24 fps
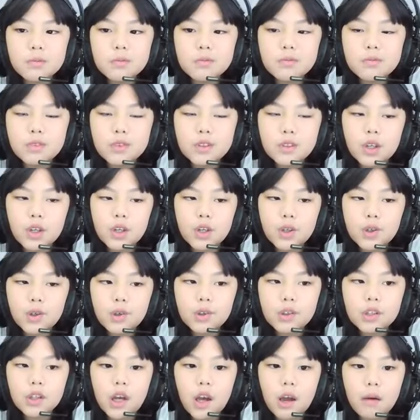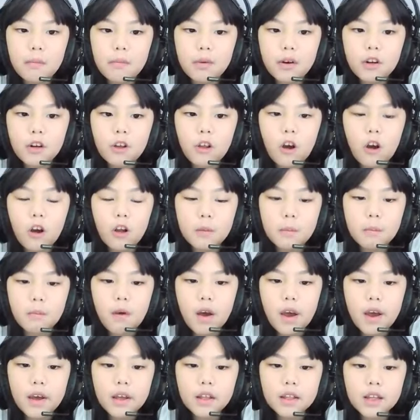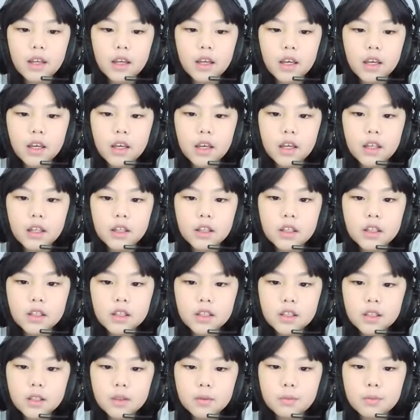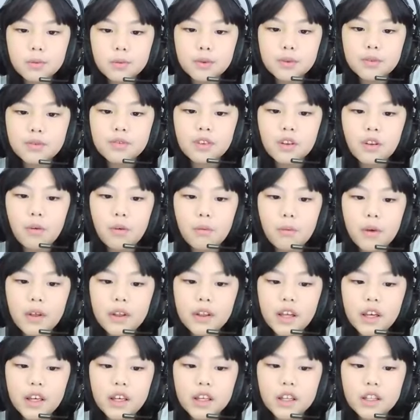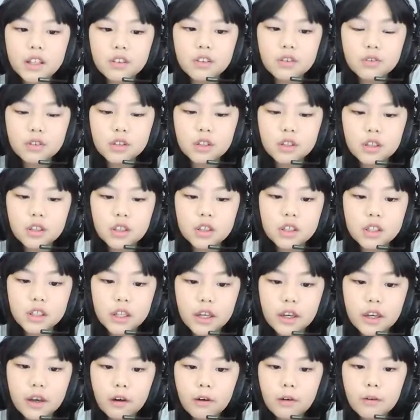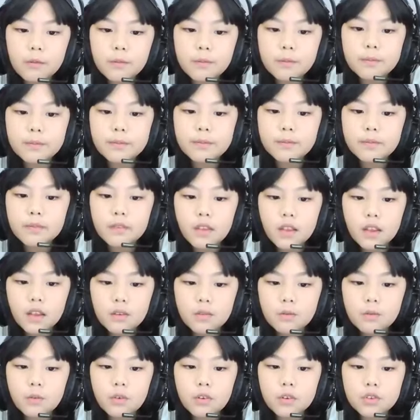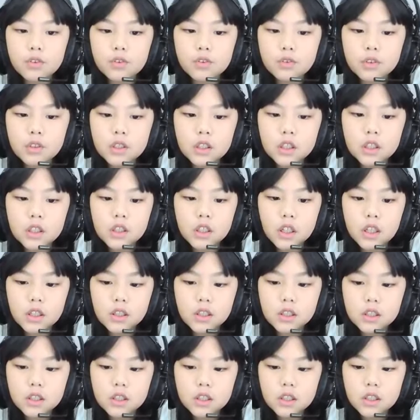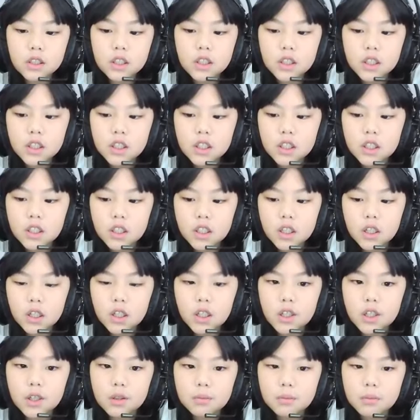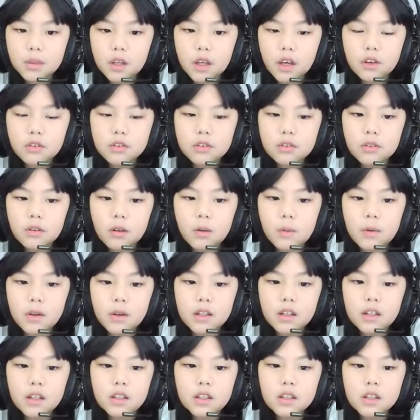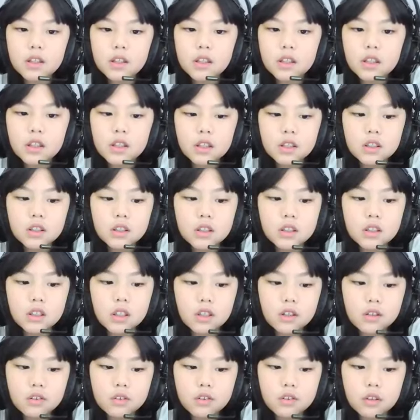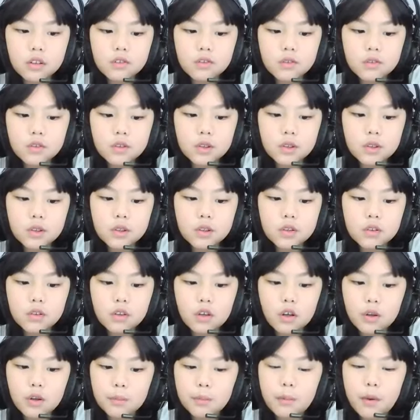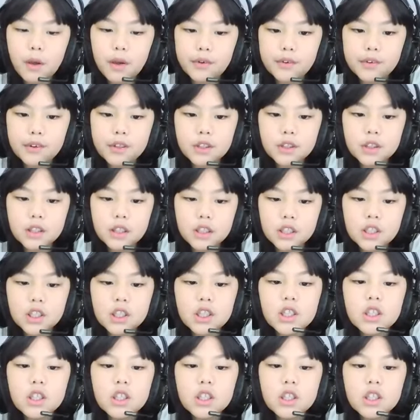So the emperor got mad and put Philomena into the jail for three days. And because Philomena still refused to not marry the